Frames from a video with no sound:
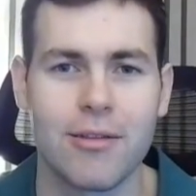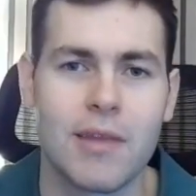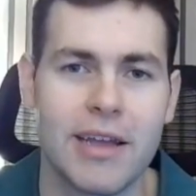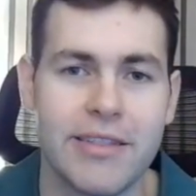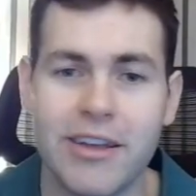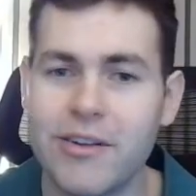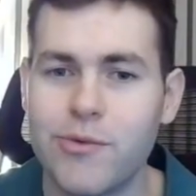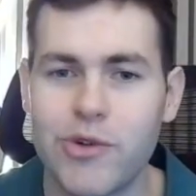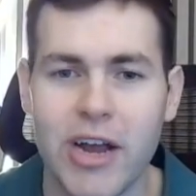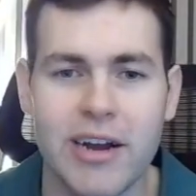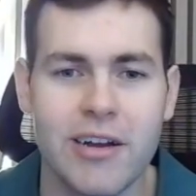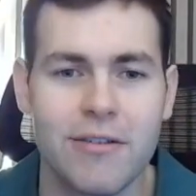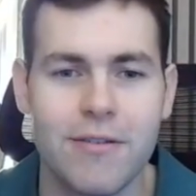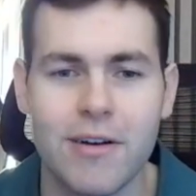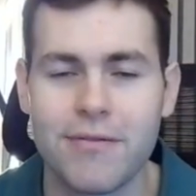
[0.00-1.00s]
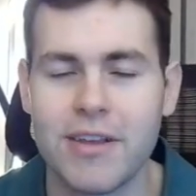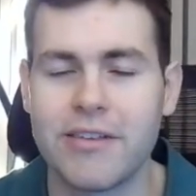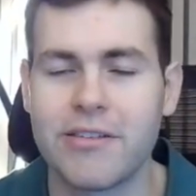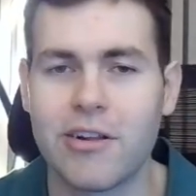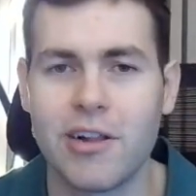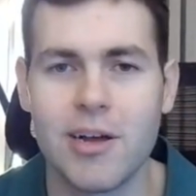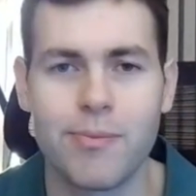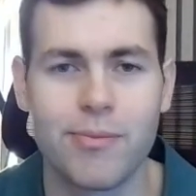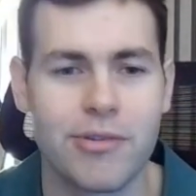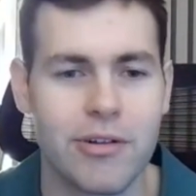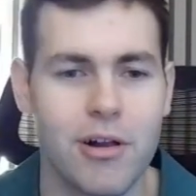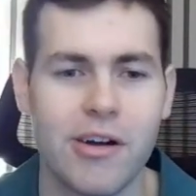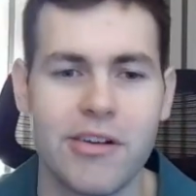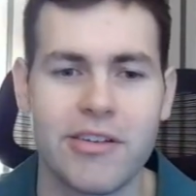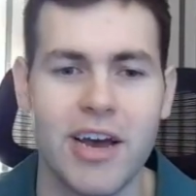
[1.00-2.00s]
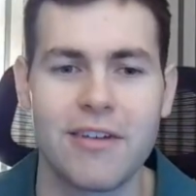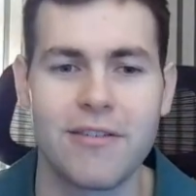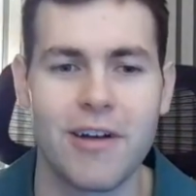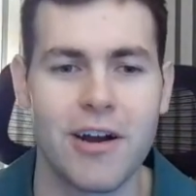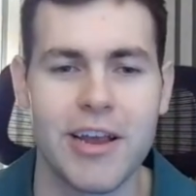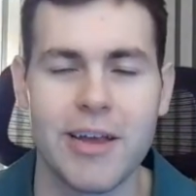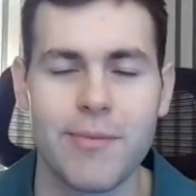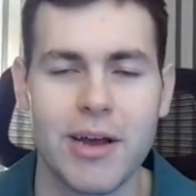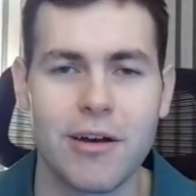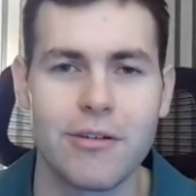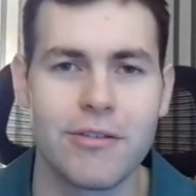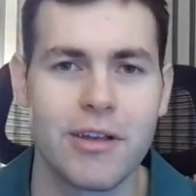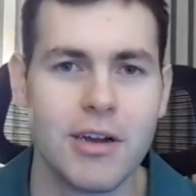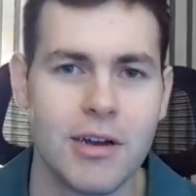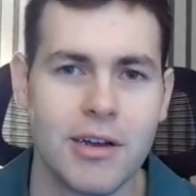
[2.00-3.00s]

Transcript: And the objective of these clips alongside of our emails